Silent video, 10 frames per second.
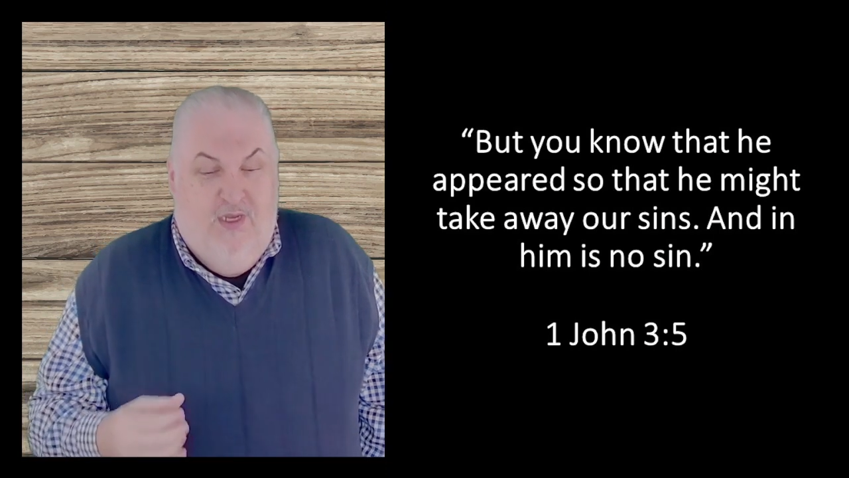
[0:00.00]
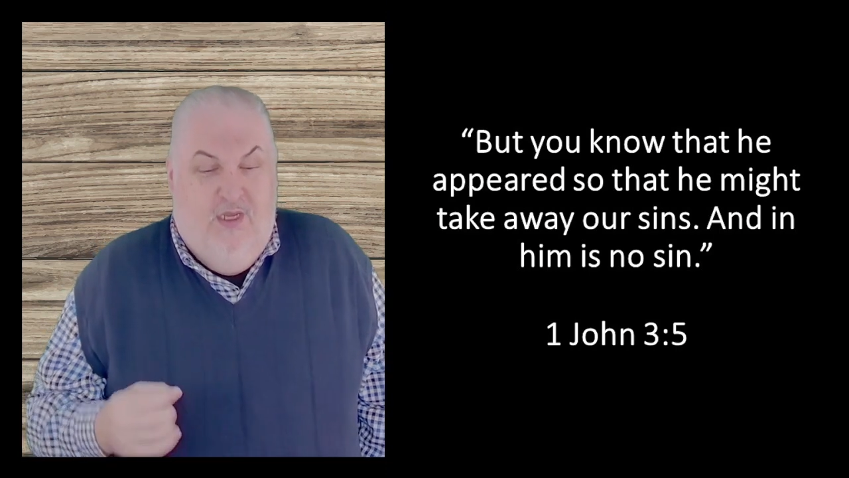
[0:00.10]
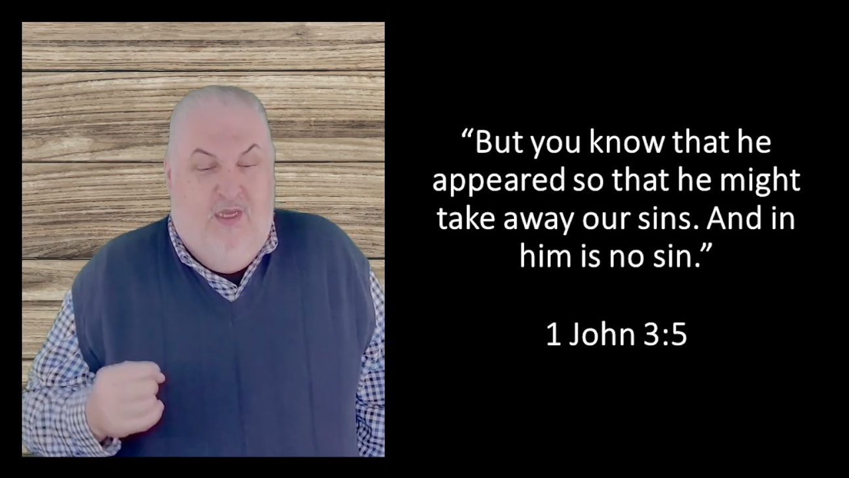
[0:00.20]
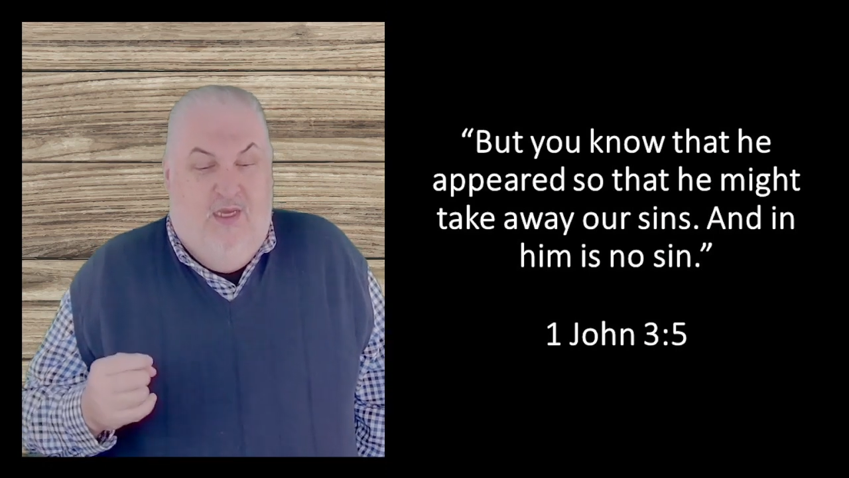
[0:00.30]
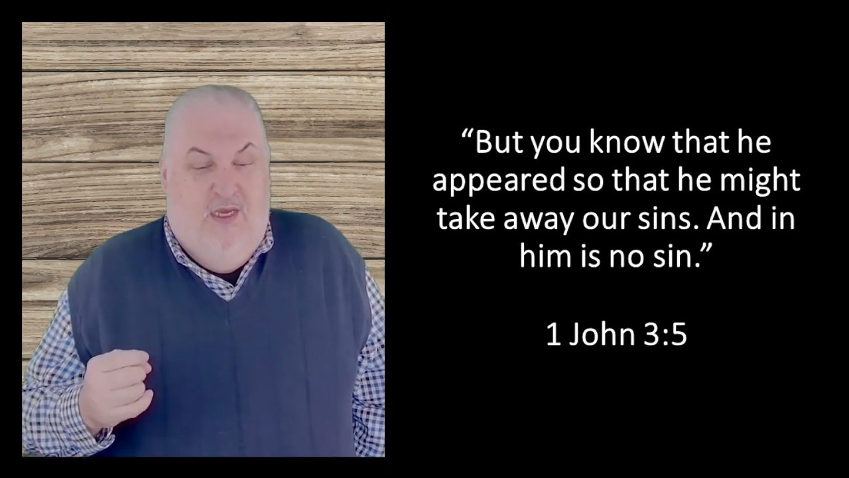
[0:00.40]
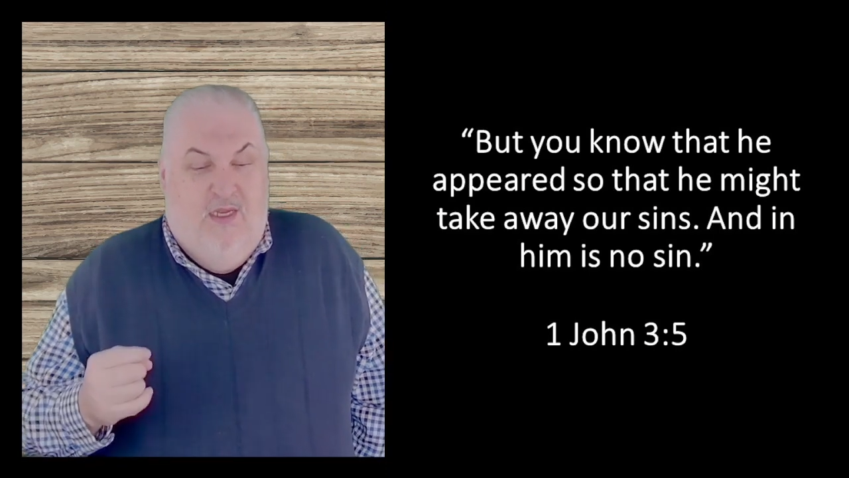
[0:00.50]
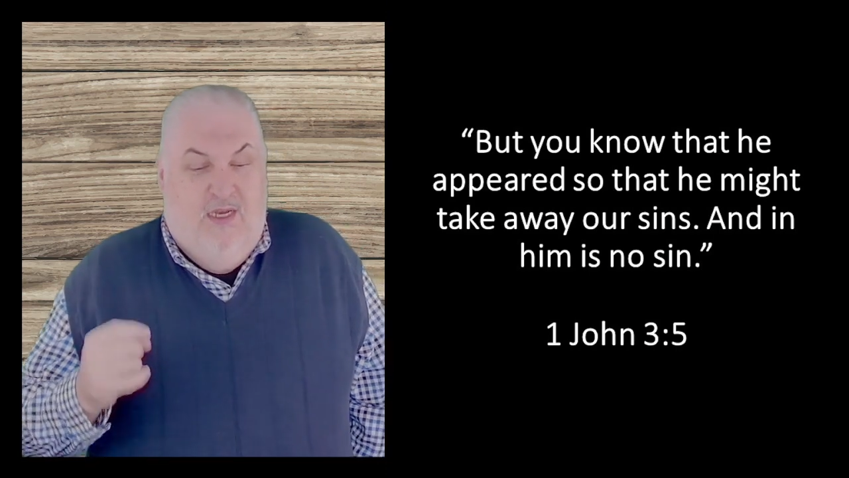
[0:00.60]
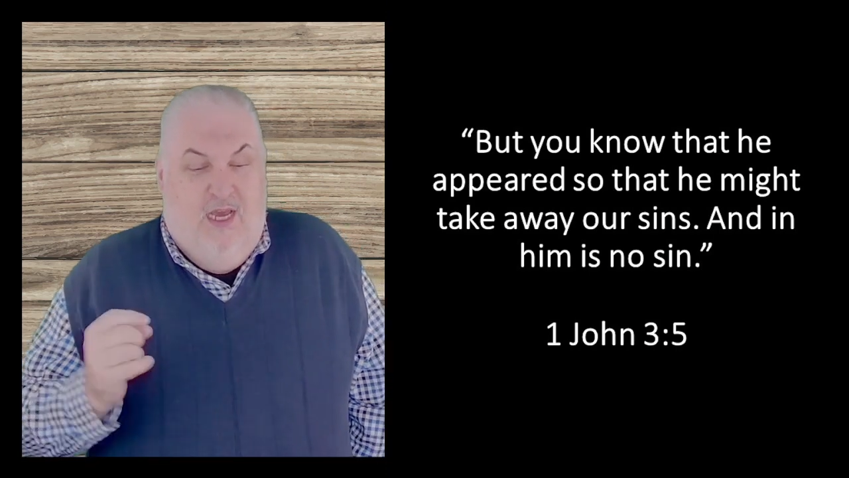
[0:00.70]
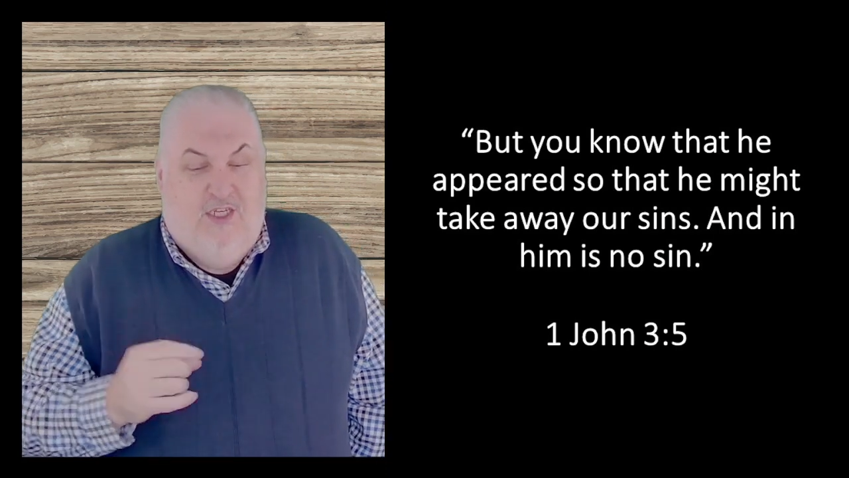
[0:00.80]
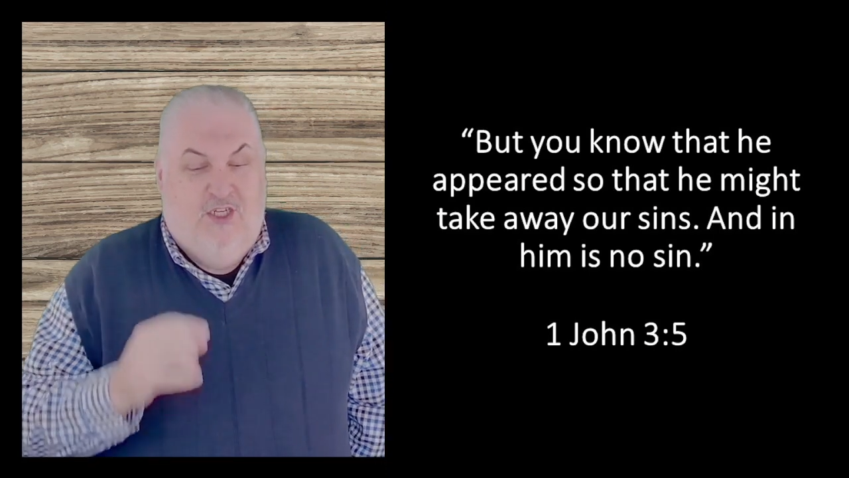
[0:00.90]
uh,
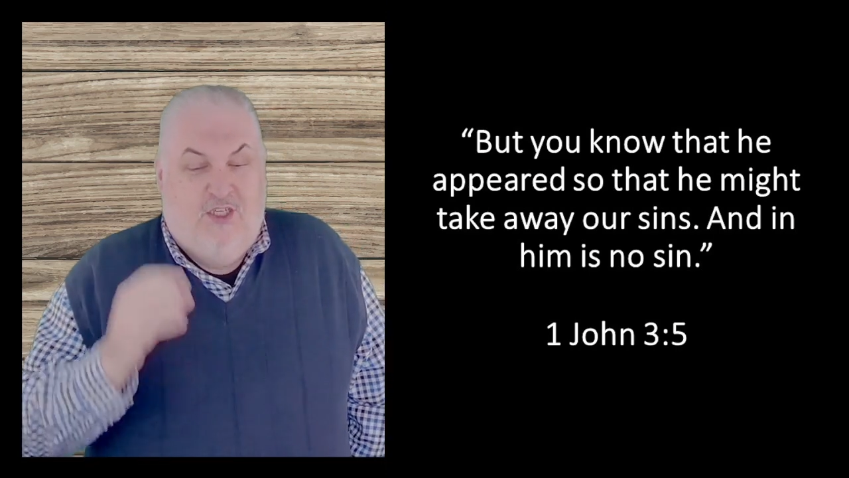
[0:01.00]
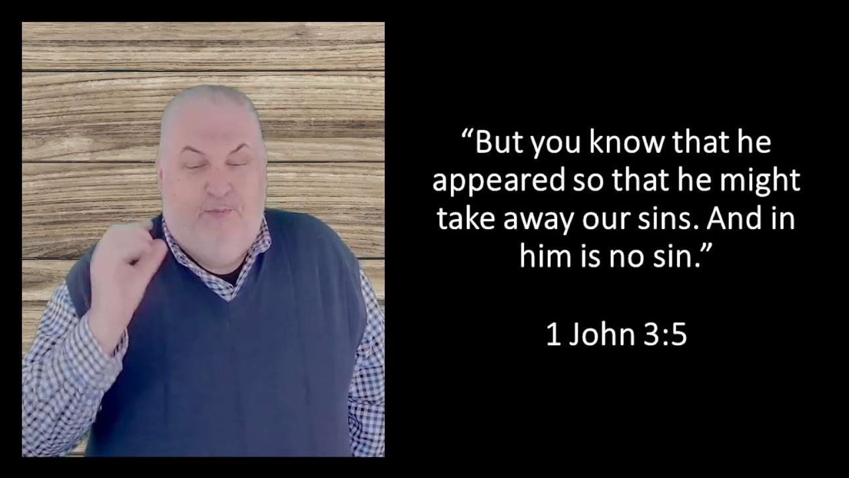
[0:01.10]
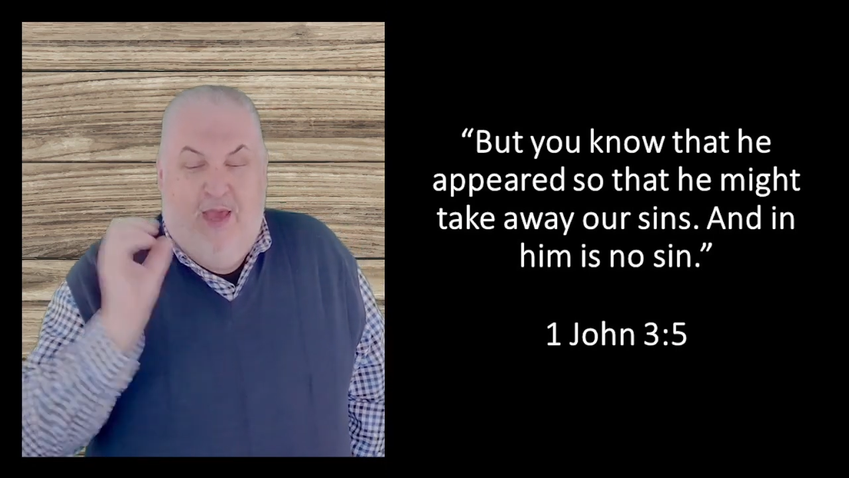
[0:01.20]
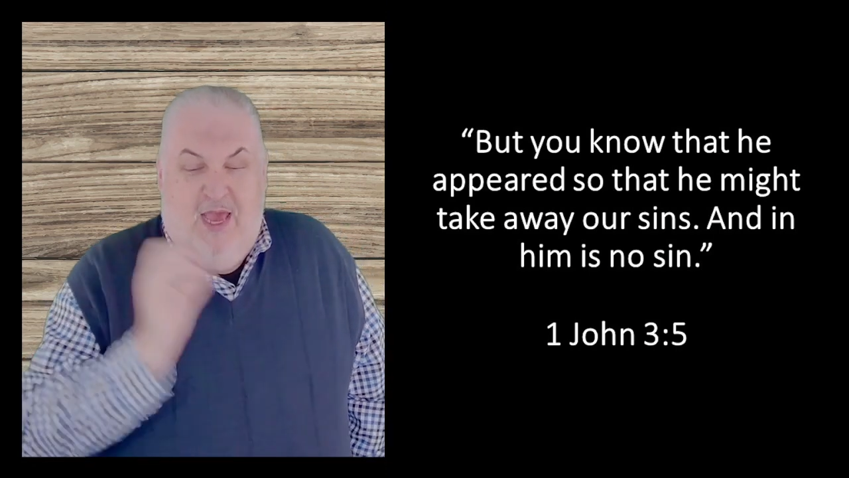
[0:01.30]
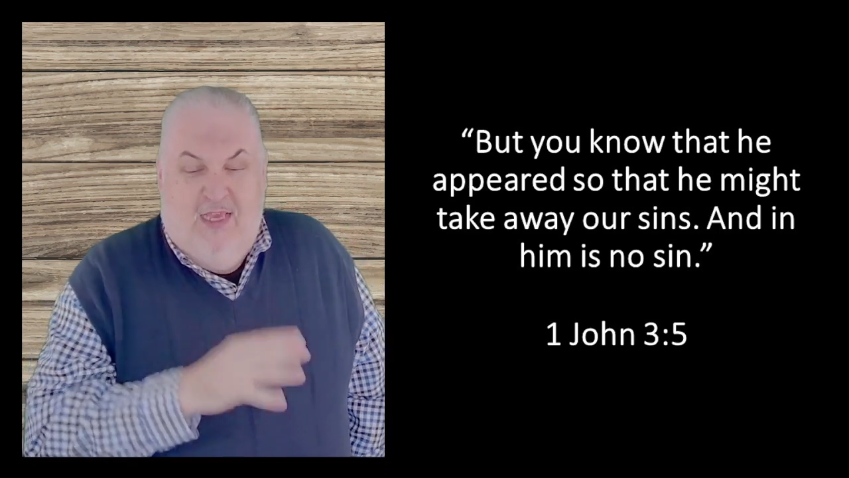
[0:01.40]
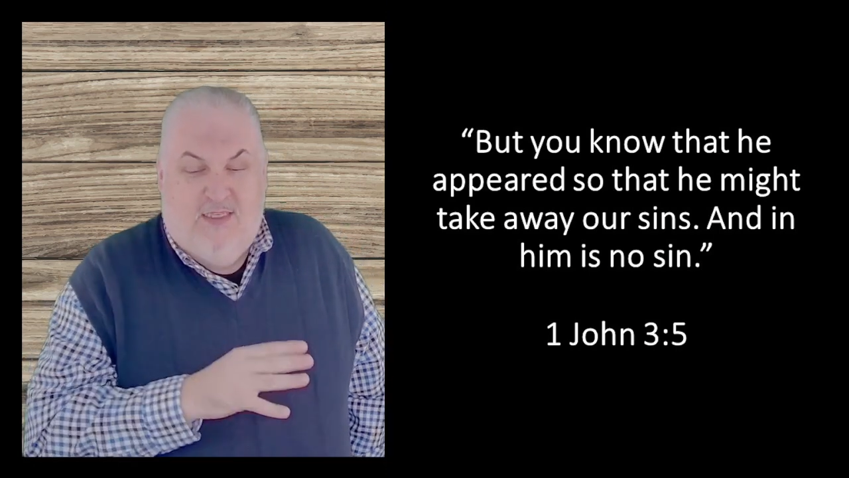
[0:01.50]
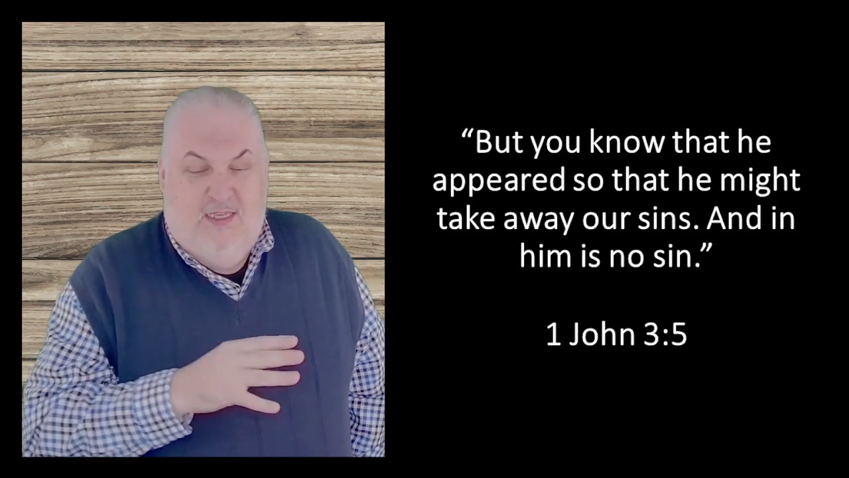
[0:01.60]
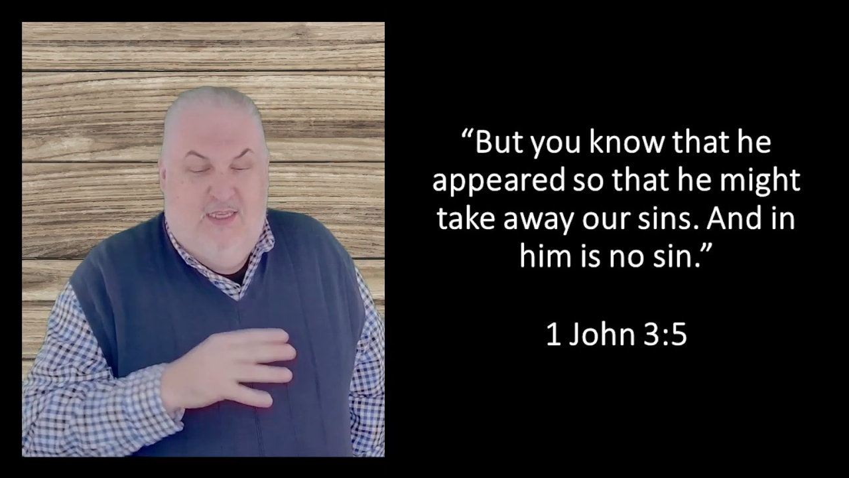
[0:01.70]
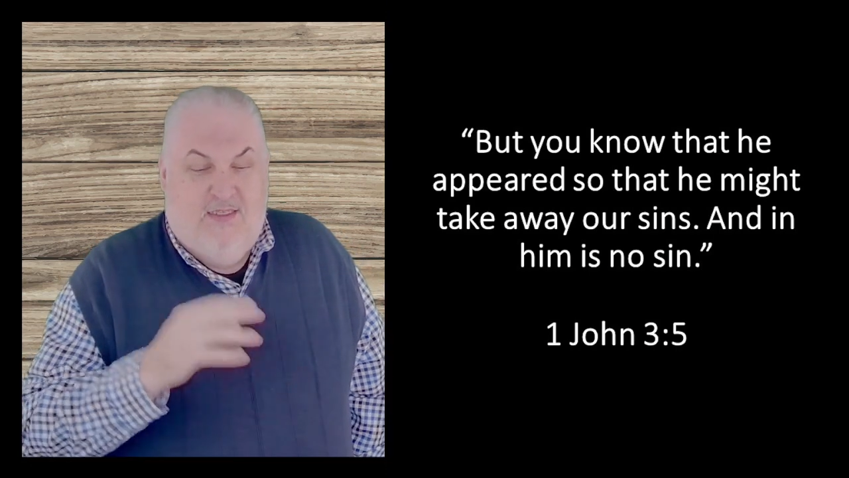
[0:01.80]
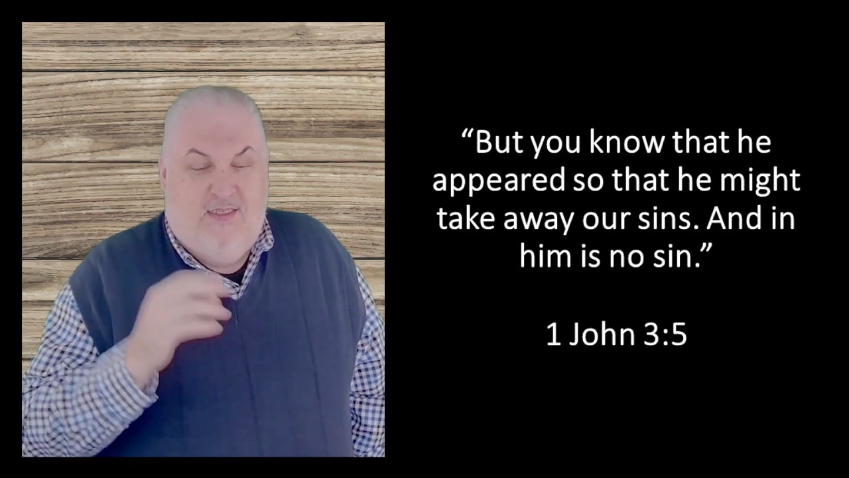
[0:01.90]
not just past
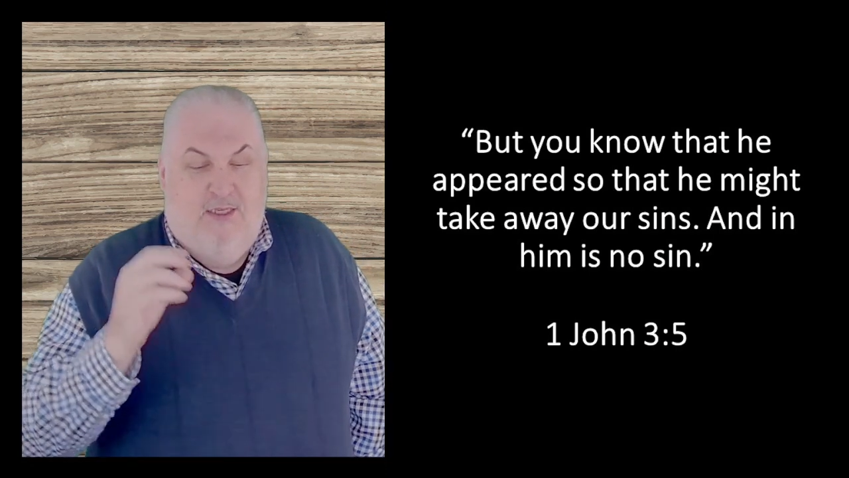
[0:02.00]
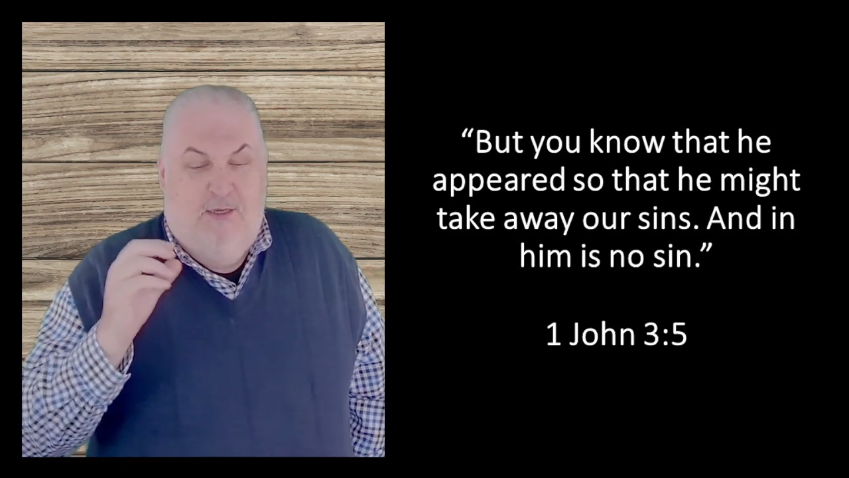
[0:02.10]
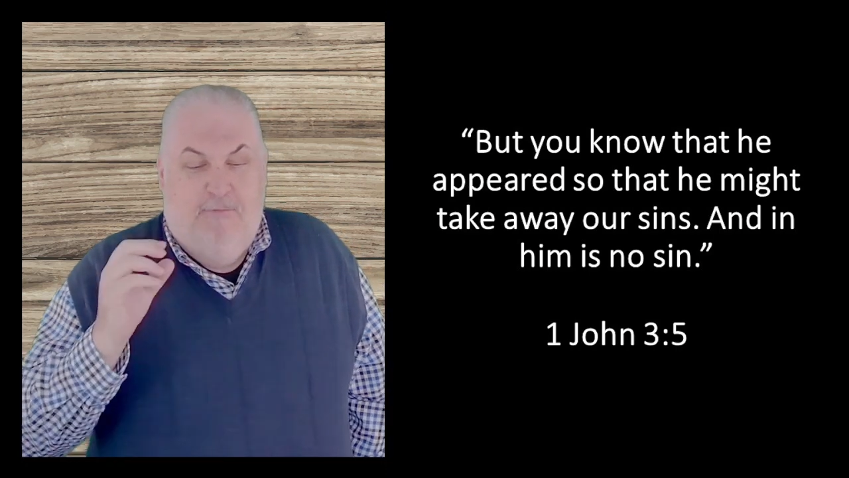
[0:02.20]
tense,